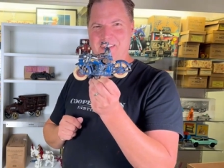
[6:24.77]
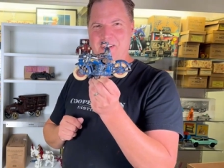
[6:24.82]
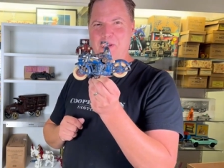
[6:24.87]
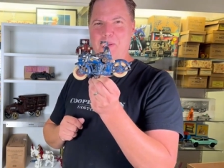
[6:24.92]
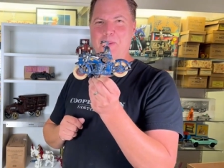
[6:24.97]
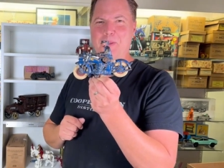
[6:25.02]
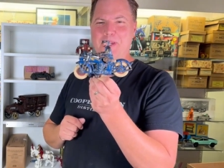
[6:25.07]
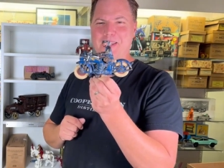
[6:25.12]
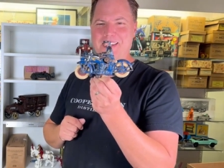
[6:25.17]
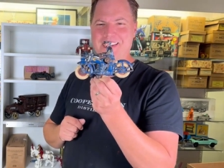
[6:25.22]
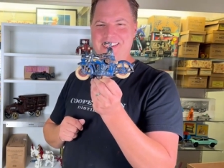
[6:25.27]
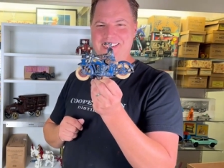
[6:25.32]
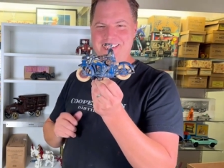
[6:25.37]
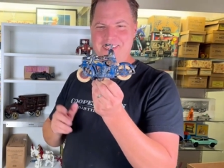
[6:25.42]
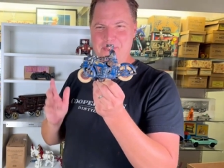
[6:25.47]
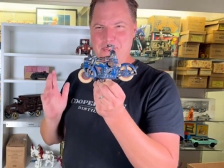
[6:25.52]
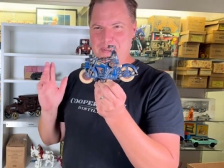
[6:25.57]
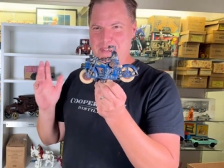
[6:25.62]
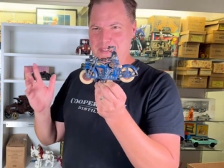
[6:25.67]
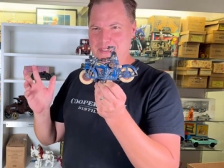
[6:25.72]
oh wait,
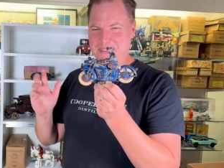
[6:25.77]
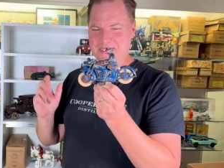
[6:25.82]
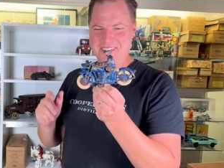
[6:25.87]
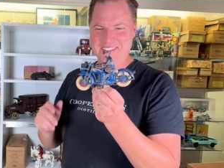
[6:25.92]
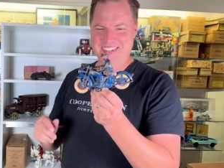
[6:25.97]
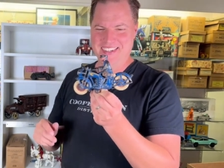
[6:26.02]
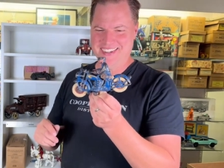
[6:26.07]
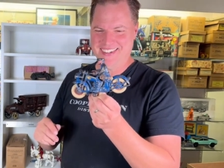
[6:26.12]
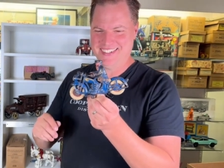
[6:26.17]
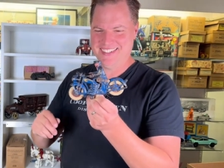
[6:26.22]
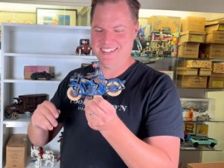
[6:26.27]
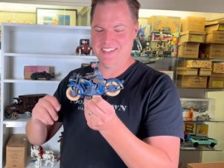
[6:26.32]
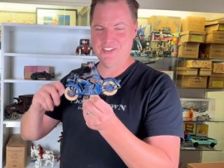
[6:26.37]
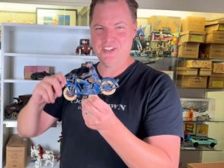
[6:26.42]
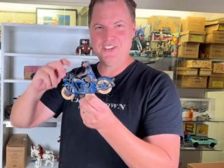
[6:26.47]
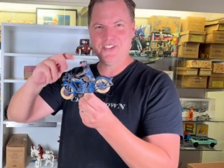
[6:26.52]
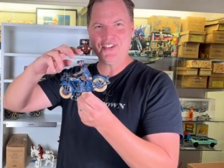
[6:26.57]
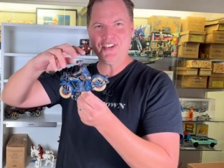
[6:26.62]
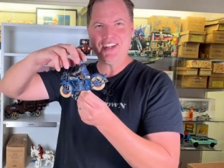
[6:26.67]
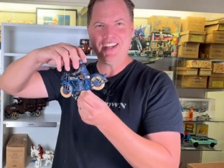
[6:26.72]
it's real. Okay,
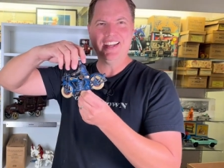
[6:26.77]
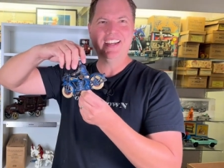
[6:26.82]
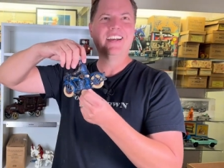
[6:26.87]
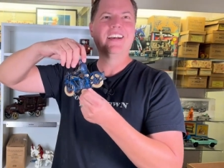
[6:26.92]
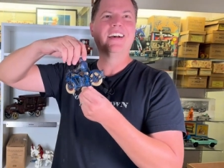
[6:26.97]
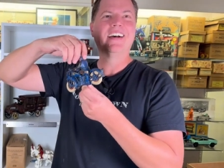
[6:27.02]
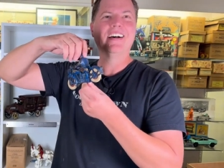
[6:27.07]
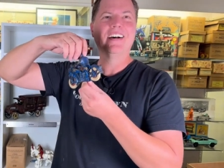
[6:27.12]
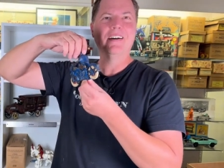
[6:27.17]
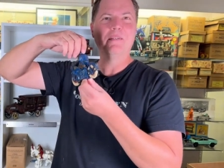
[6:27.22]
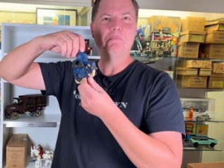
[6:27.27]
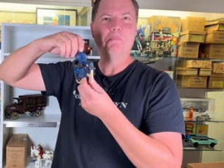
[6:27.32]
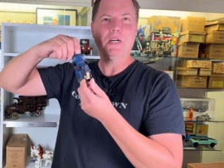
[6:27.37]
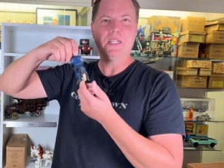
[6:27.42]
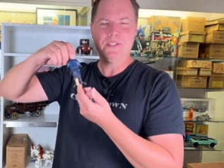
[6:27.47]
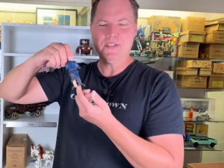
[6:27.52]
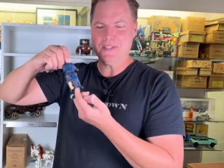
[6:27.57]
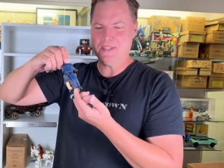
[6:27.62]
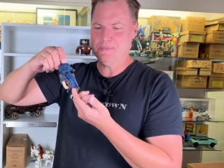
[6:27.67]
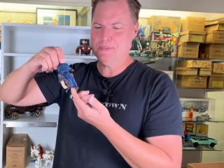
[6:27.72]
just
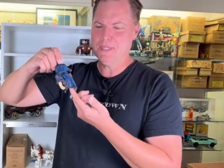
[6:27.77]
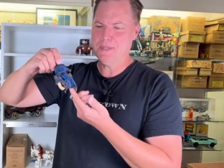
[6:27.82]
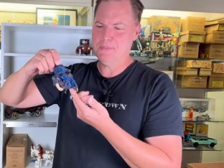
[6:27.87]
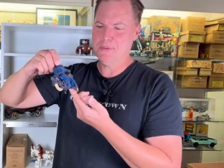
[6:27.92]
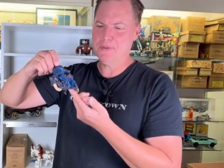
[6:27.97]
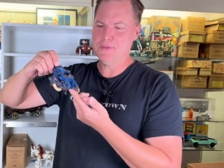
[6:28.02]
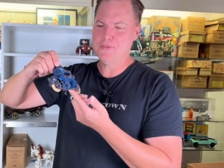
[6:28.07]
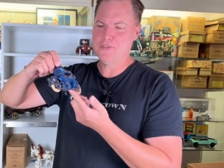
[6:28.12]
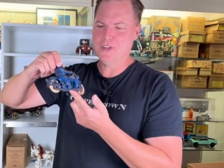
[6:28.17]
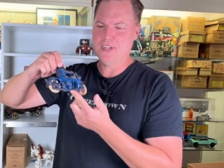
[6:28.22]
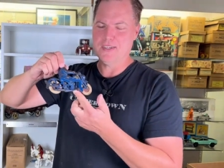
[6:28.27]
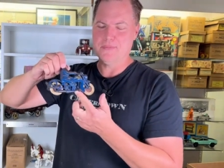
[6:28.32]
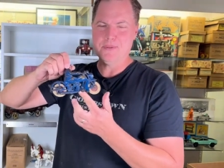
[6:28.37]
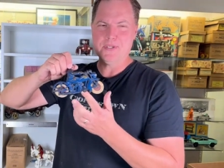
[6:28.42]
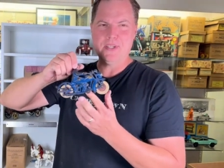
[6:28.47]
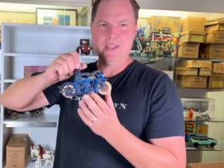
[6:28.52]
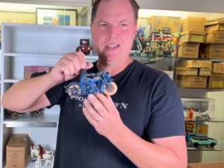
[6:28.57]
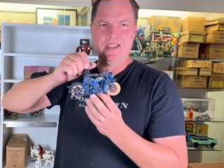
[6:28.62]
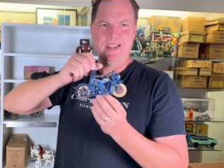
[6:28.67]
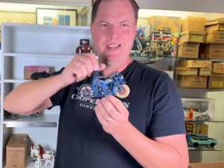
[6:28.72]
busting people's
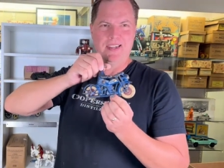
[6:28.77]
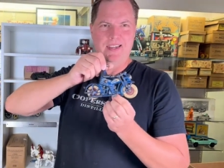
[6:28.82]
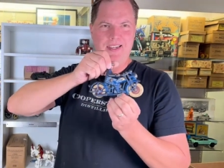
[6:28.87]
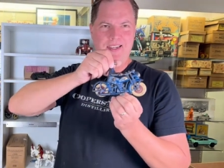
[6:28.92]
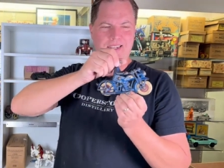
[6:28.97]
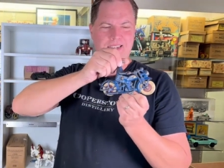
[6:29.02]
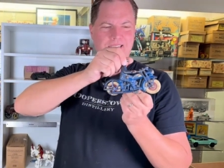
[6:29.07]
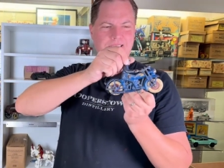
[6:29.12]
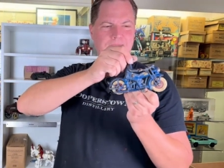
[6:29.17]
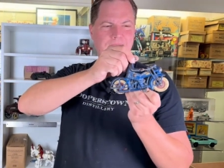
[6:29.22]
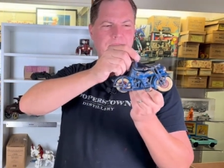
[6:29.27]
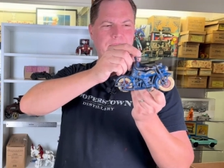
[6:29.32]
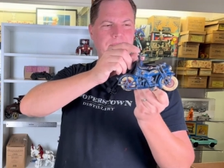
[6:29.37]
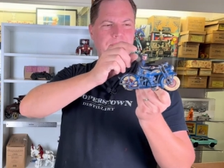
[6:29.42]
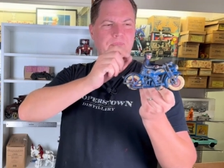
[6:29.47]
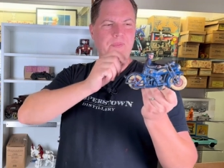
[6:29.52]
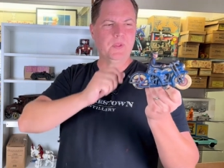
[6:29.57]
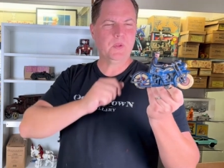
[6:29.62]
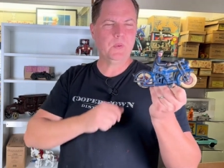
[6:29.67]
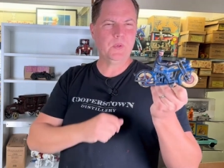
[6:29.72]
jobs
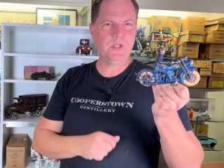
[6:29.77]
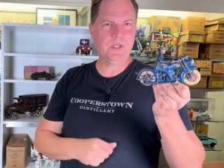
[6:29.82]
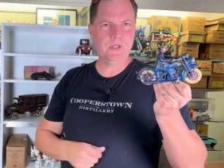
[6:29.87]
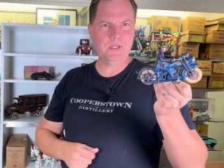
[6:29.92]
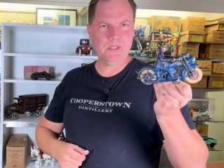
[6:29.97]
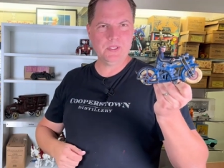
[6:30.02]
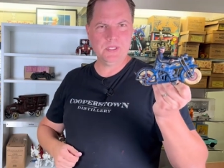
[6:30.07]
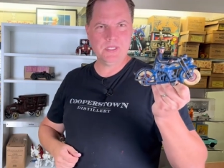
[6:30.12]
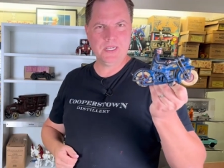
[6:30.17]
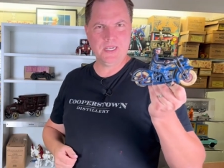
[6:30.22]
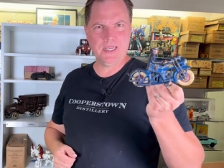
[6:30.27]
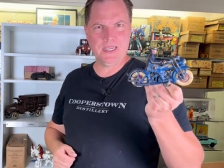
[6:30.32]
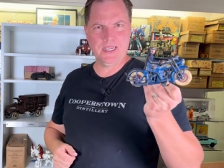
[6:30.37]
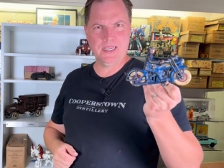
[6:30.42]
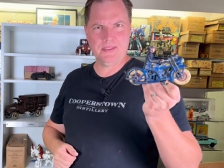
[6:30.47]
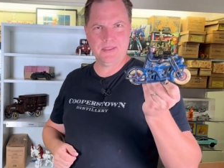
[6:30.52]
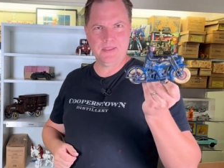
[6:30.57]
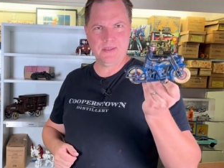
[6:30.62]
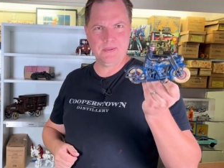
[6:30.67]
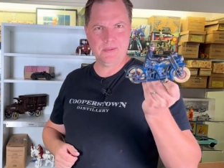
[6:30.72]
when you look
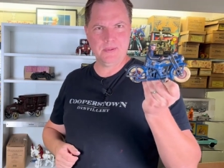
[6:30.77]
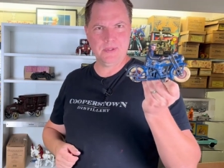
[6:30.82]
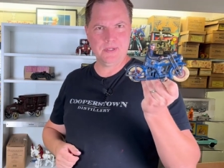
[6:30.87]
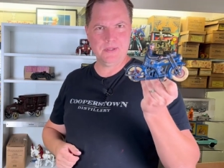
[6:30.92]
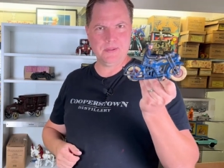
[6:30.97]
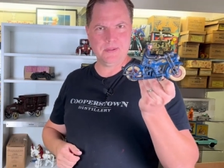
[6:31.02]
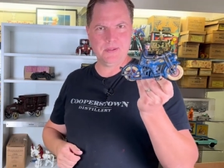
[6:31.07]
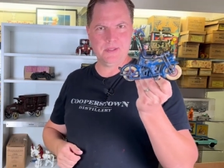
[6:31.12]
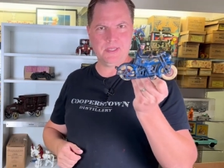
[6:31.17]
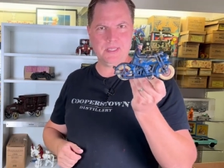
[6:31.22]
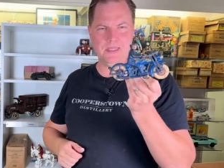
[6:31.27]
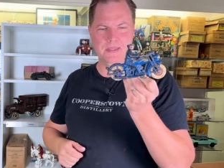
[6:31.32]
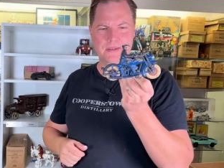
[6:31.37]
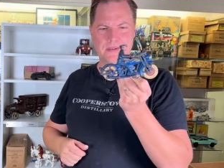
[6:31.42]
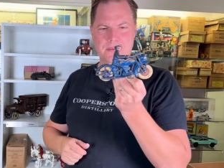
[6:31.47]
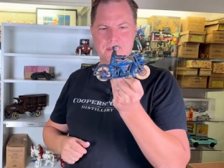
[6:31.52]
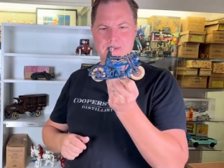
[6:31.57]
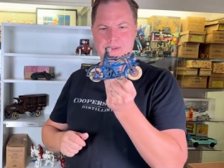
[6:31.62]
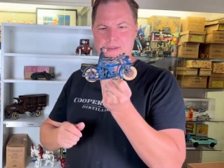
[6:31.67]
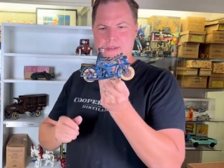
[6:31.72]
at the real
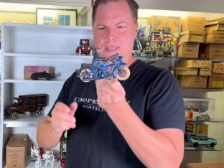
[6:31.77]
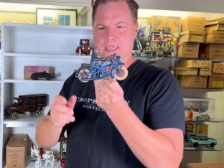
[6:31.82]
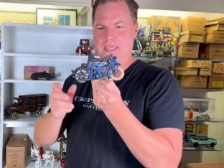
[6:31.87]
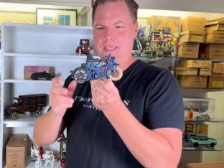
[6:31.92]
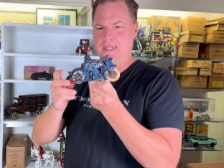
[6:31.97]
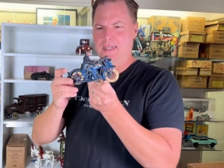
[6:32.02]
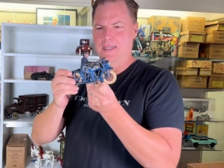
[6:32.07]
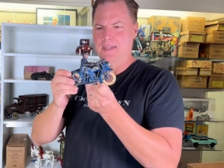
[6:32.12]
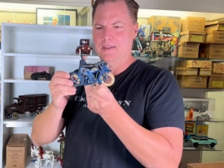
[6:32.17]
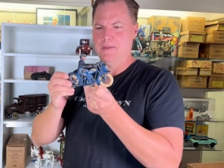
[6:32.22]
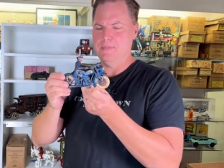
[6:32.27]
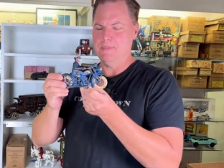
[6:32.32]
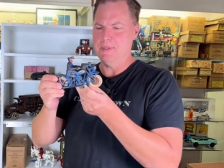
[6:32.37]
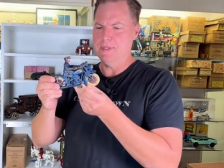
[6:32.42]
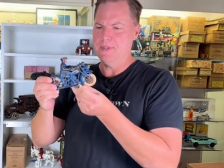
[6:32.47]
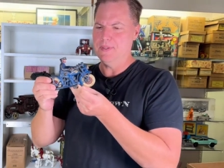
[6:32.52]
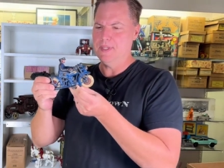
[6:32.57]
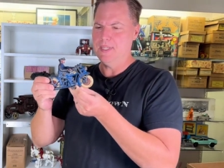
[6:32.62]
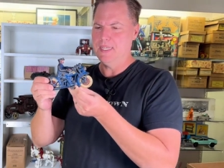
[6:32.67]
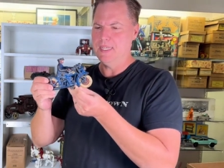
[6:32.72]
deal, you can't help
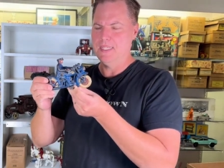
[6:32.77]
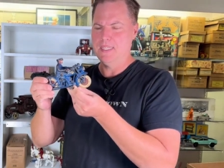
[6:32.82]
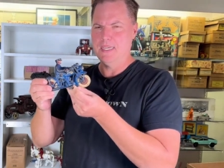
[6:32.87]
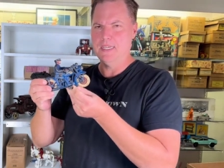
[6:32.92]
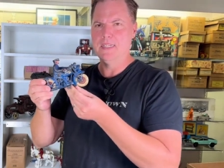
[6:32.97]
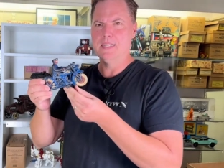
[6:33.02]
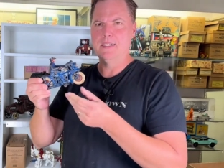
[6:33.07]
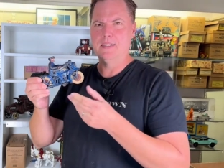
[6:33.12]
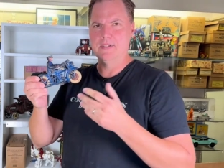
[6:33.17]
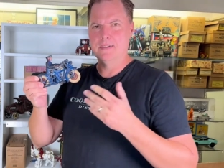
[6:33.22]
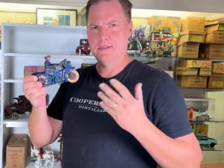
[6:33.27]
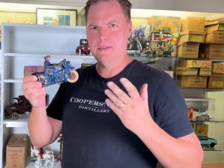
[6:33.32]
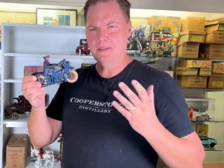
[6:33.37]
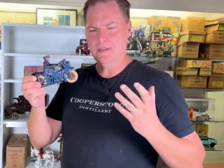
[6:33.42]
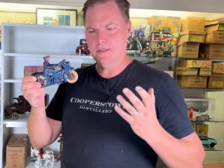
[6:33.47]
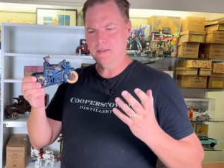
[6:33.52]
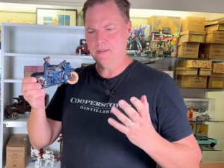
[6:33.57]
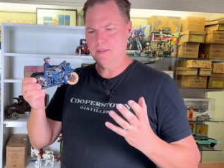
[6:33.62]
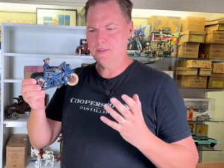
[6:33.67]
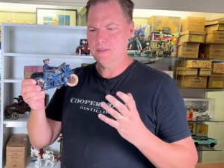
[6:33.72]
but say that
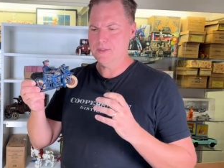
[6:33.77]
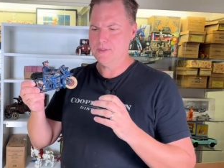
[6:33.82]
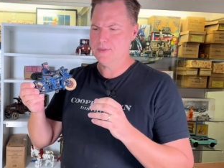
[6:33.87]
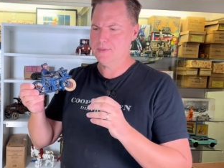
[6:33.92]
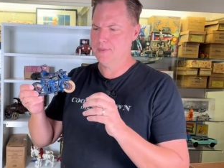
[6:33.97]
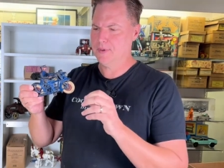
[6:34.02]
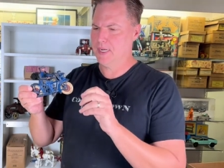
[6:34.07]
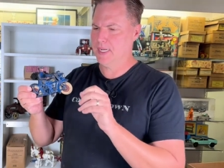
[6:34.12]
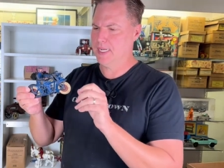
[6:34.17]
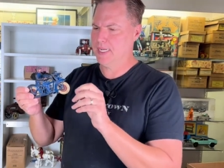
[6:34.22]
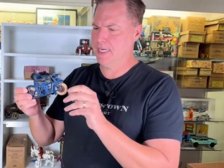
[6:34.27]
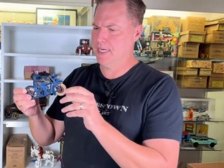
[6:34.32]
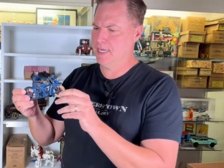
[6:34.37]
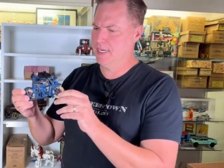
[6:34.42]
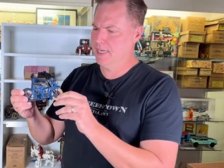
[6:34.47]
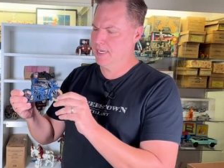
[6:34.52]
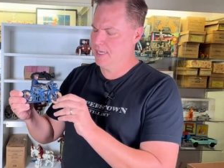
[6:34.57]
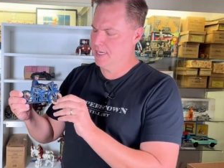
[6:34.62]
looks right.